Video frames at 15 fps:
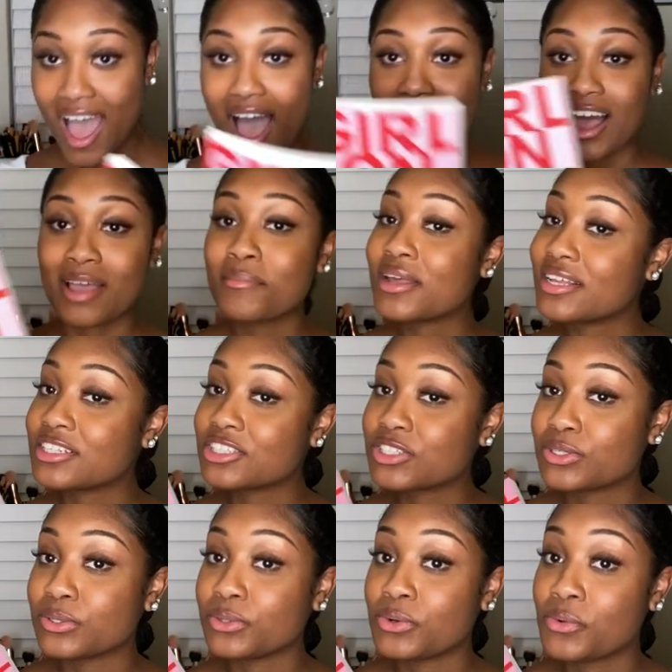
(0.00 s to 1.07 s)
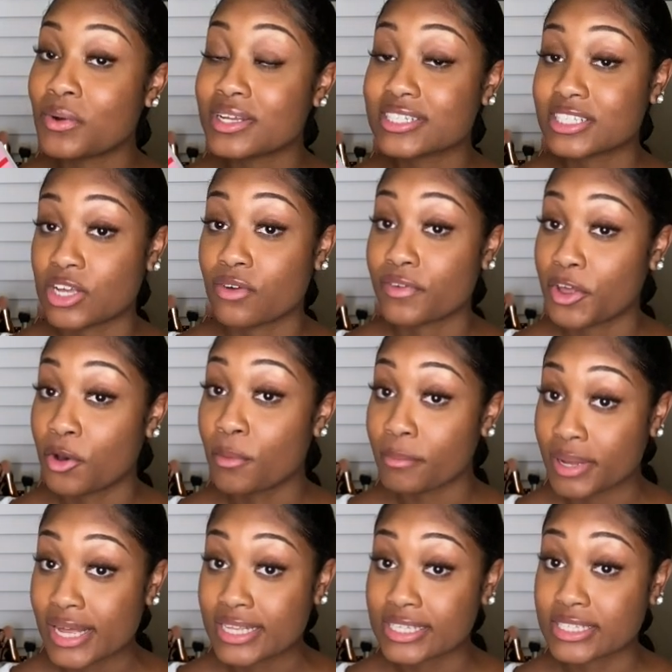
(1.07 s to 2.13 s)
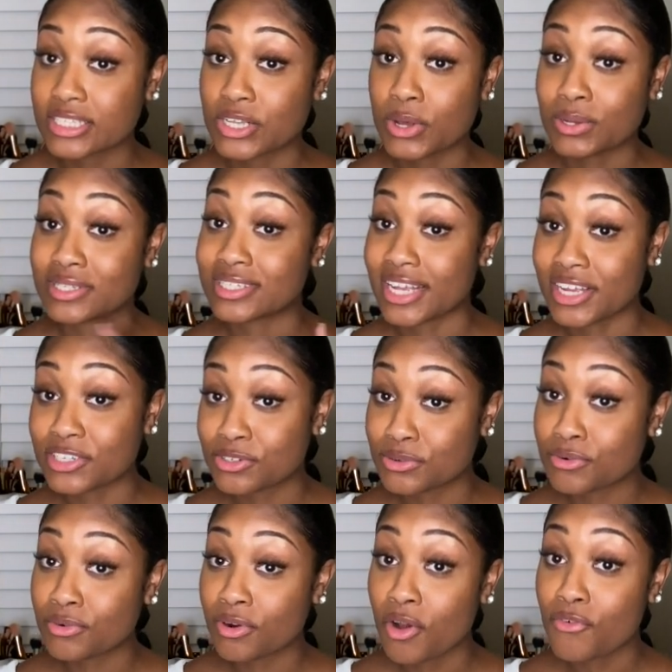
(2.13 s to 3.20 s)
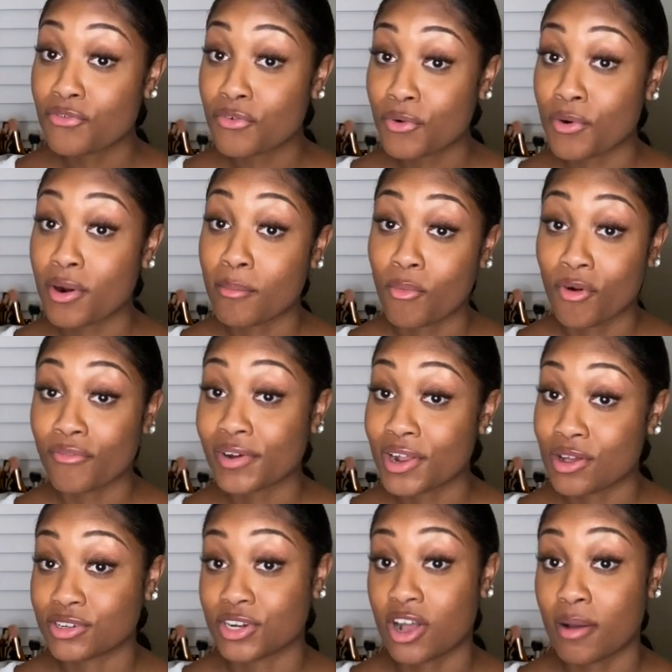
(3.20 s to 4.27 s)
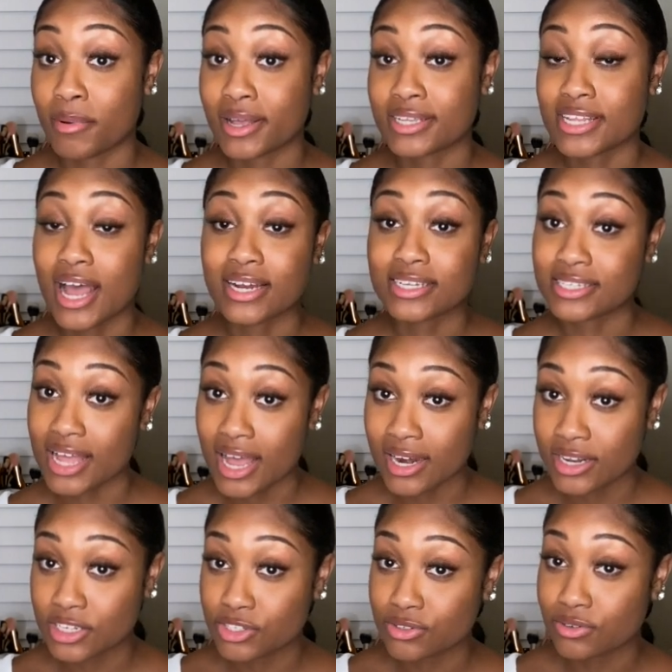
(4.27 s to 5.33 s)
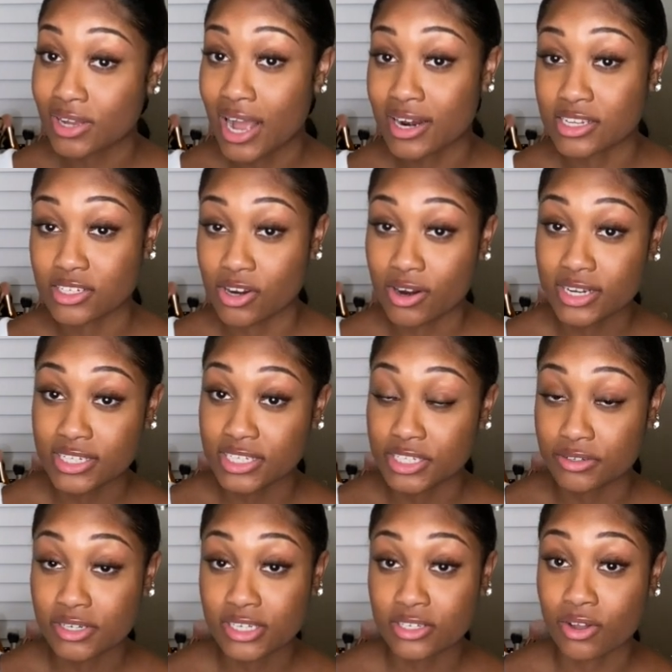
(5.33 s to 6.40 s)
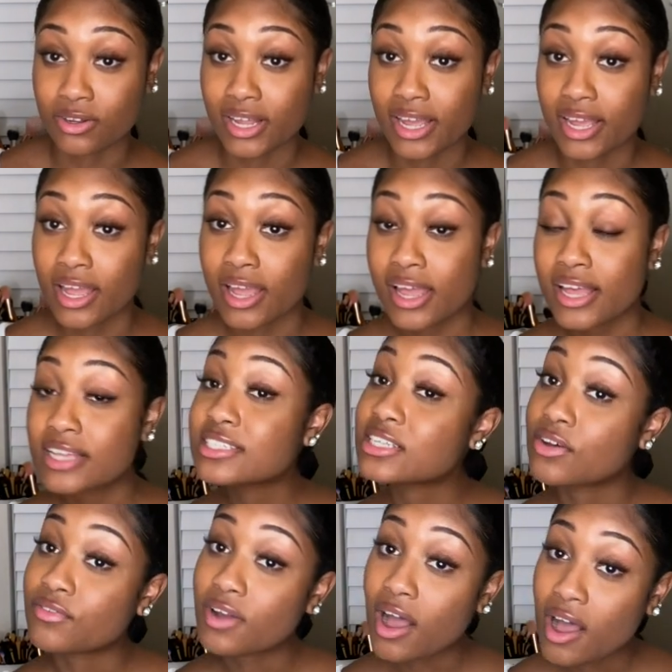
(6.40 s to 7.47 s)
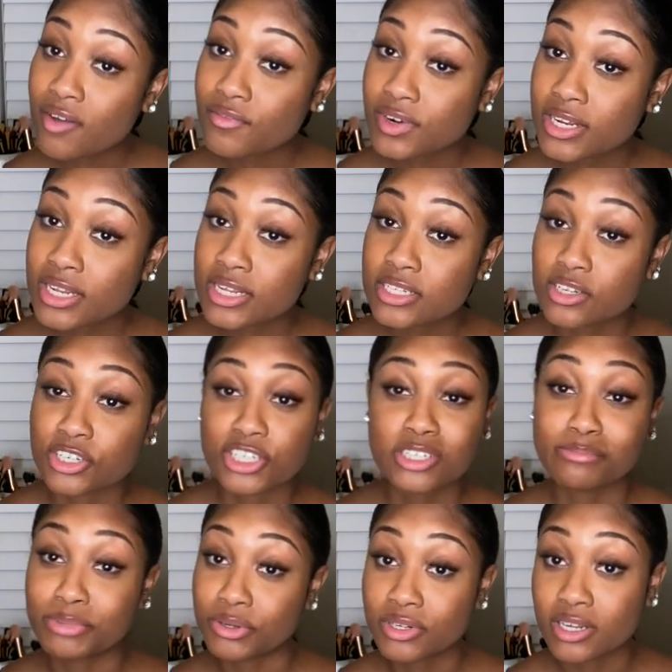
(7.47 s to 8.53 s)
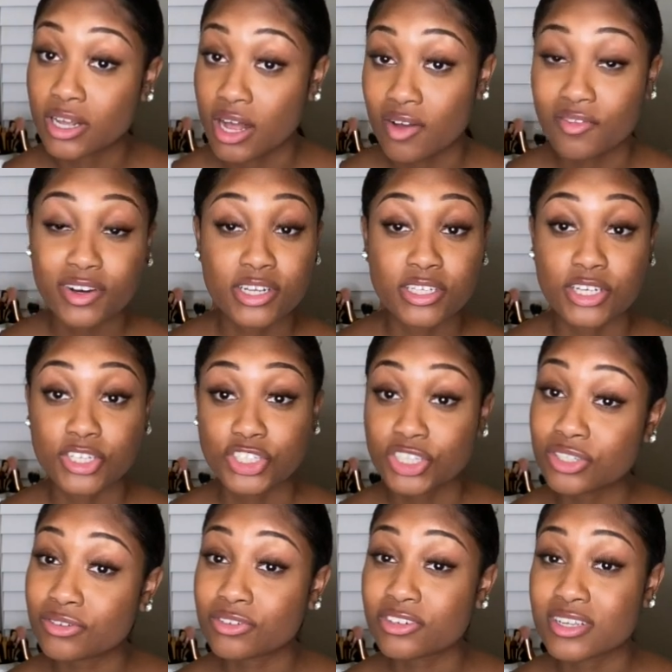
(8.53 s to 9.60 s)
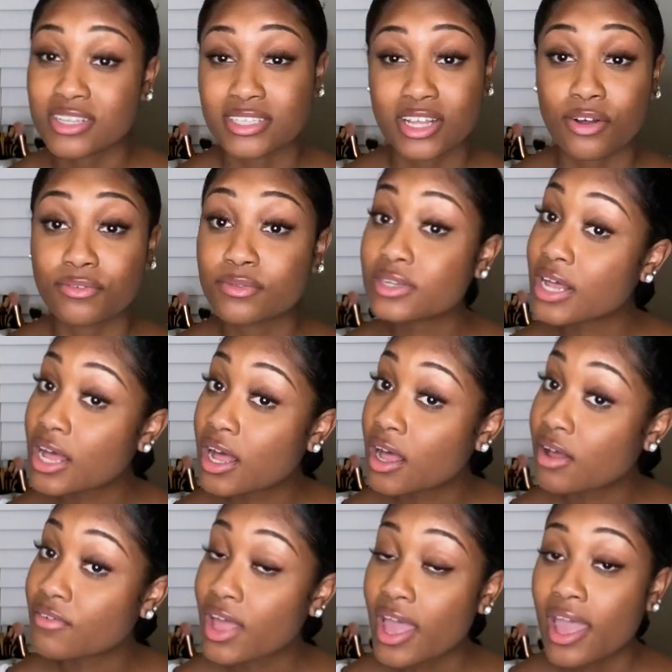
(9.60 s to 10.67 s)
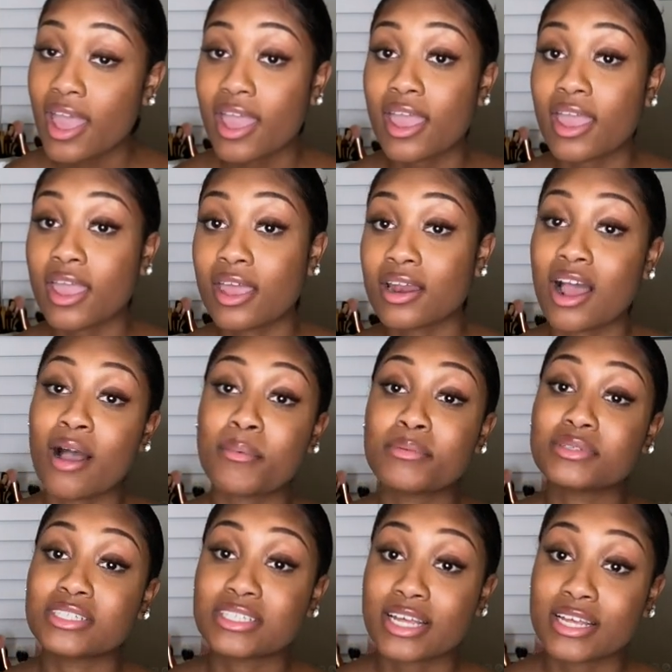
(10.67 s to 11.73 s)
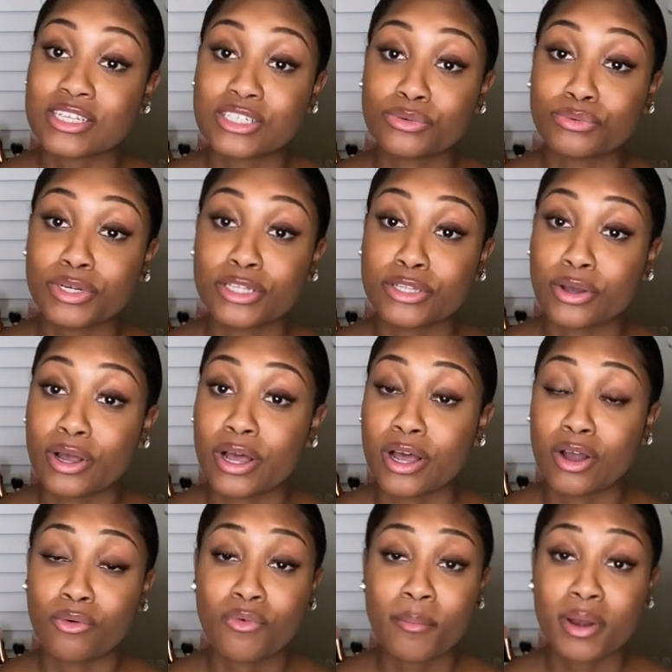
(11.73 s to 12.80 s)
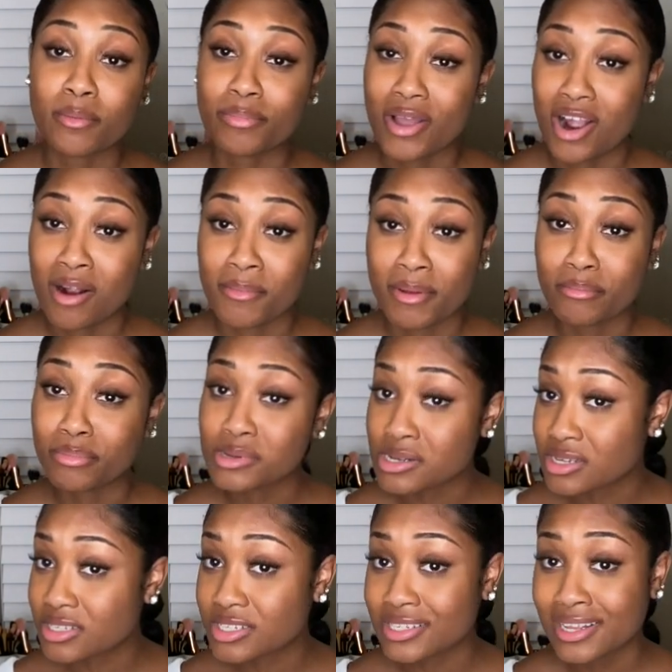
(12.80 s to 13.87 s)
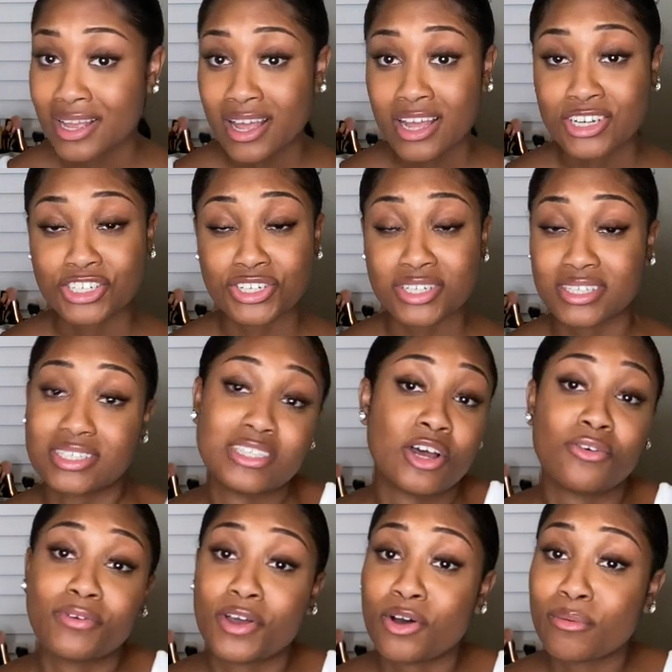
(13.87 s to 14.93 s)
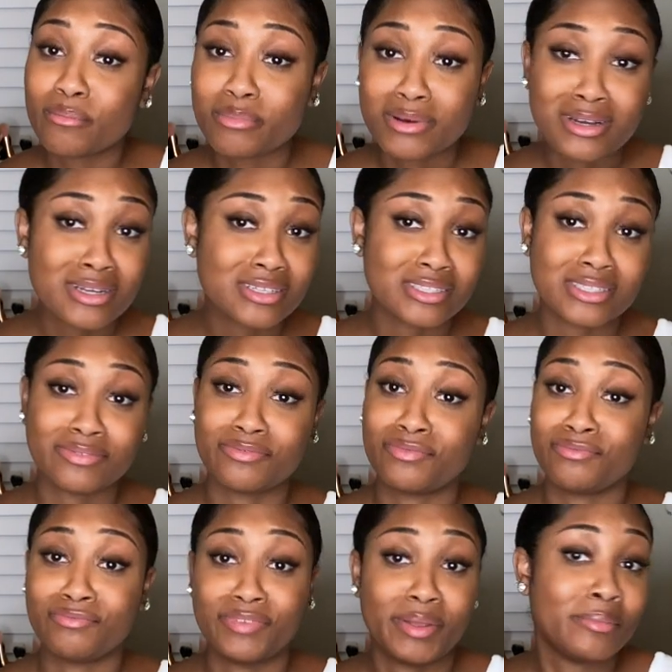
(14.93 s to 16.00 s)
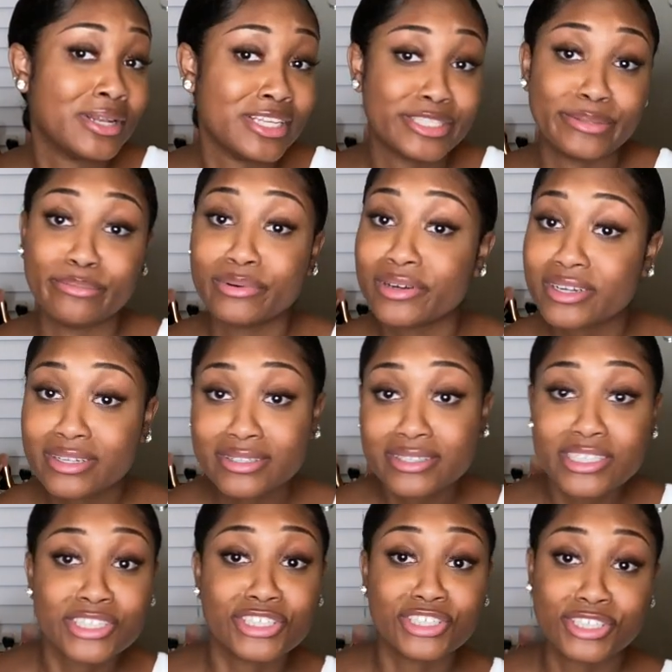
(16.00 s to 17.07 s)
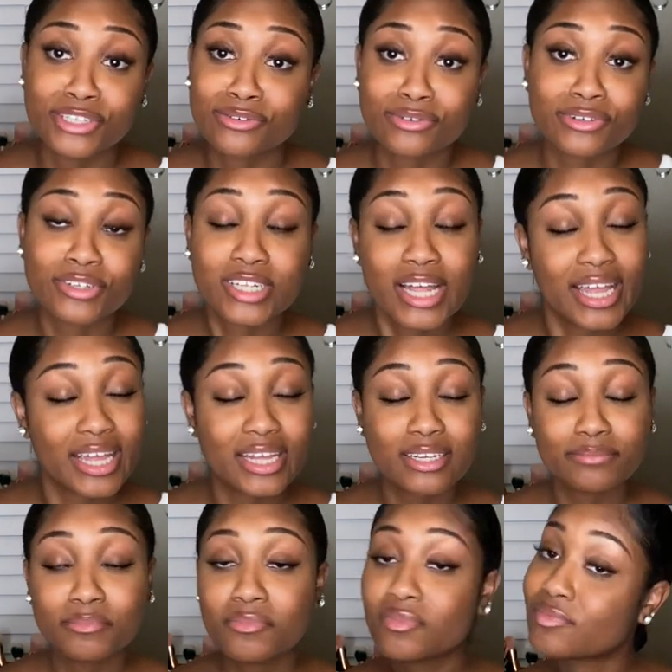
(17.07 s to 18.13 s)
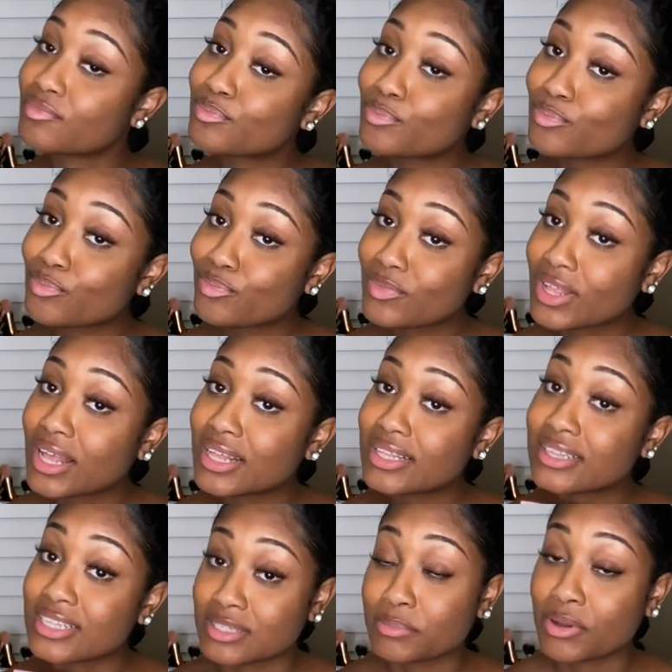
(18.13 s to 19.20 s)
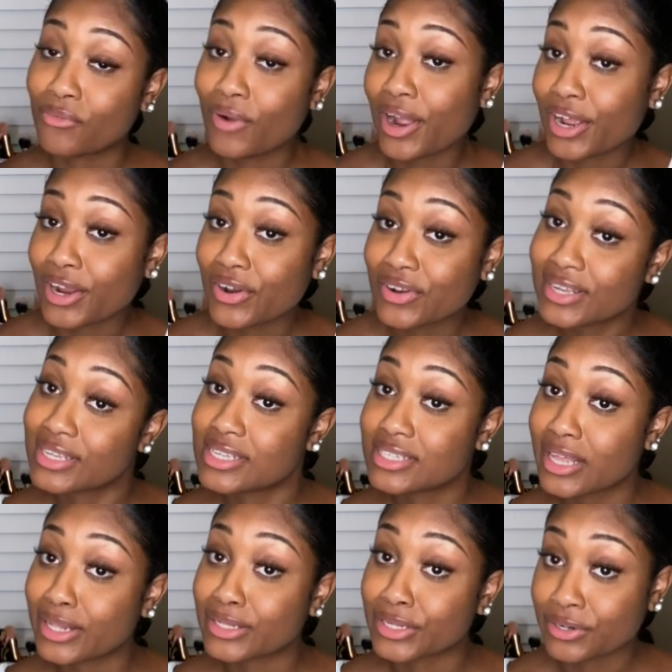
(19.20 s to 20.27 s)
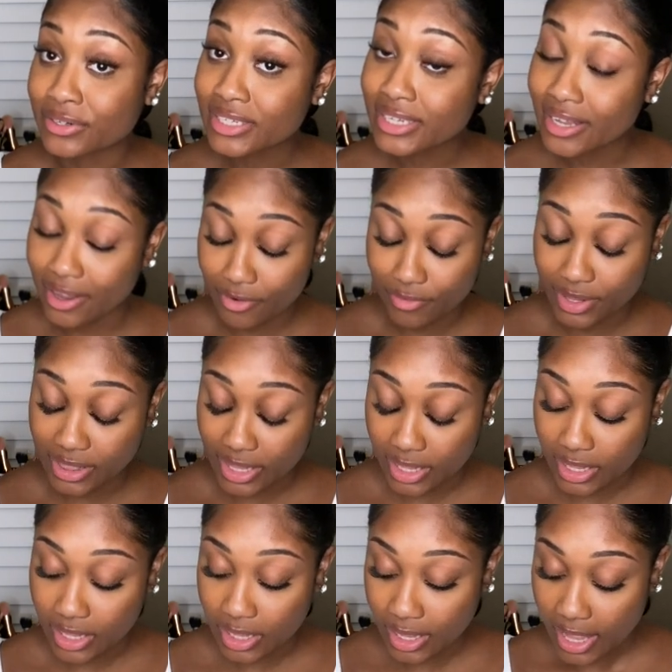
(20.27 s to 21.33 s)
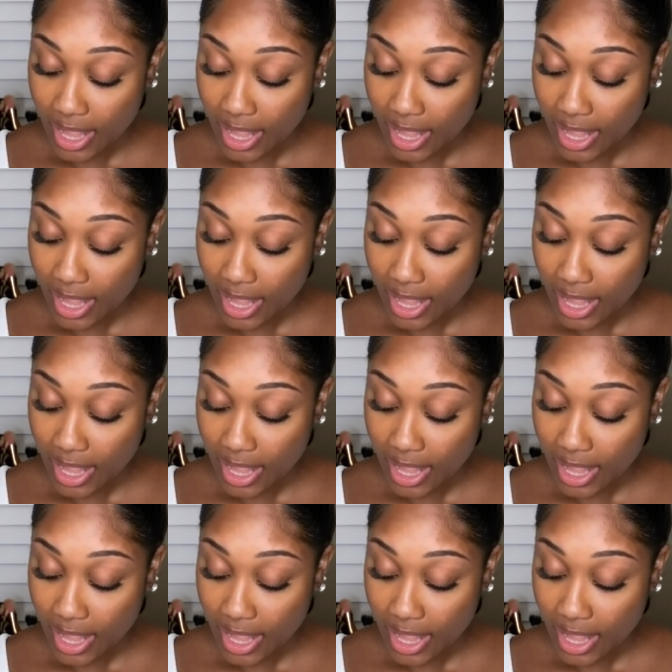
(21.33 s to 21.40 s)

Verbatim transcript: I'm into self-help books, so stay tuned for more videos, y'all, because I decided to kind of start a series on like self-confidence or just building confidence in general and self-love. And I'm obsessed with uh, women empowerment books, just self-help books, feminist books in general, like this book right here is literally everything